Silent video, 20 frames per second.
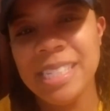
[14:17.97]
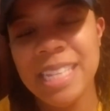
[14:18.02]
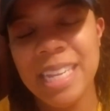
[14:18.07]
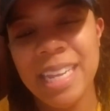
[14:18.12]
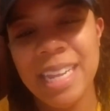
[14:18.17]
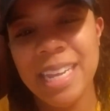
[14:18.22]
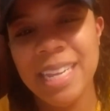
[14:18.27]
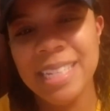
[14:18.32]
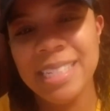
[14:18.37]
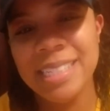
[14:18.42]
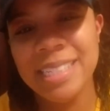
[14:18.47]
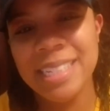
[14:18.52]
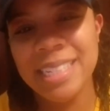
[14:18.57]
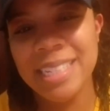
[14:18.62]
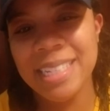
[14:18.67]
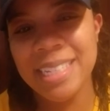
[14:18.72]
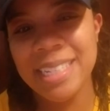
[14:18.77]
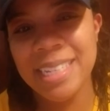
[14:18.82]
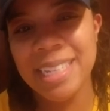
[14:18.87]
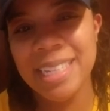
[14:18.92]

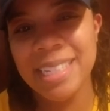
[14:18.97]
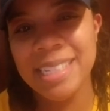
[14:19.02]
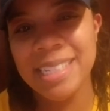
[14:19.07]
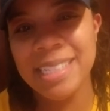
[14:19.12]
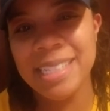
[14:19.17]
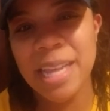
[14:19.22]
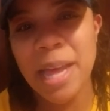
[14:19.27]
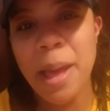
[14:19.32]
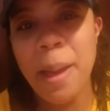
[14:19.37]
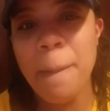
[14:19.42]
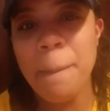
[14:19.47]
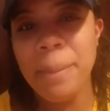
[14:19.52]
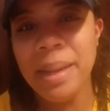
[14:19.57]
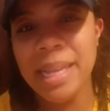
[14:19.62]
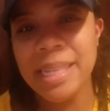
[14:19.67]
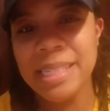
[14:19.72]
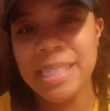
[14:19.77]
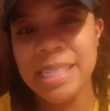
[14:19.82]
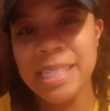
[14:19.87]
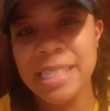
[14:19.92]
Alexis.
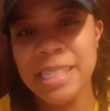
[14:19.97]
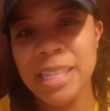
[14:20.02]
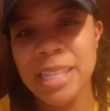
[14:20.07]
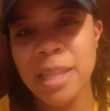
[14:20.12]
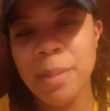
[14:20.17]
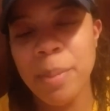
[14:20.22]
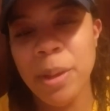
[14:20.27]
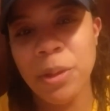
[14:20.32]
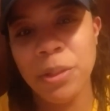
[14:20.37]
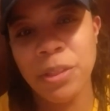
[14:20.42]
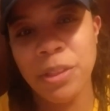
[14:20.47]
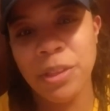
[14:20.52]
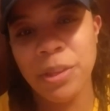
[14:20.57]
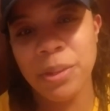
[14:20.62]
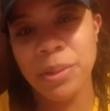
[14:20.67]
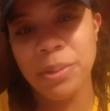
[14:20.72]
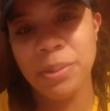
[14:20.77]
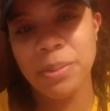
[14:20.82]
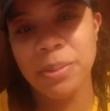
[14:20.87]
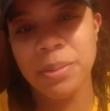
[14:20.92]
Blessings to the both of
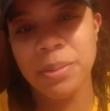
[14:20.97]
you.